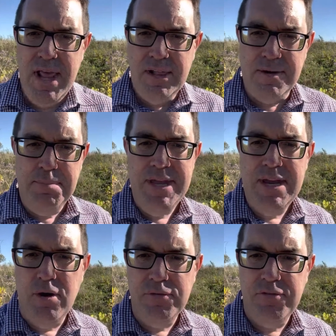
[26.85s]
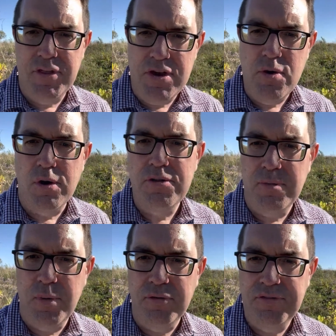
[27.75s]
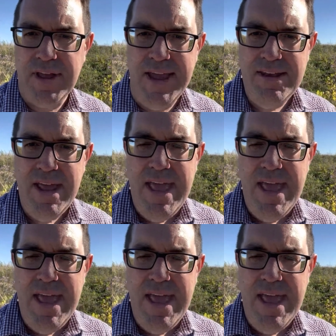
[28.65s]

Lépine owns the northernmost site,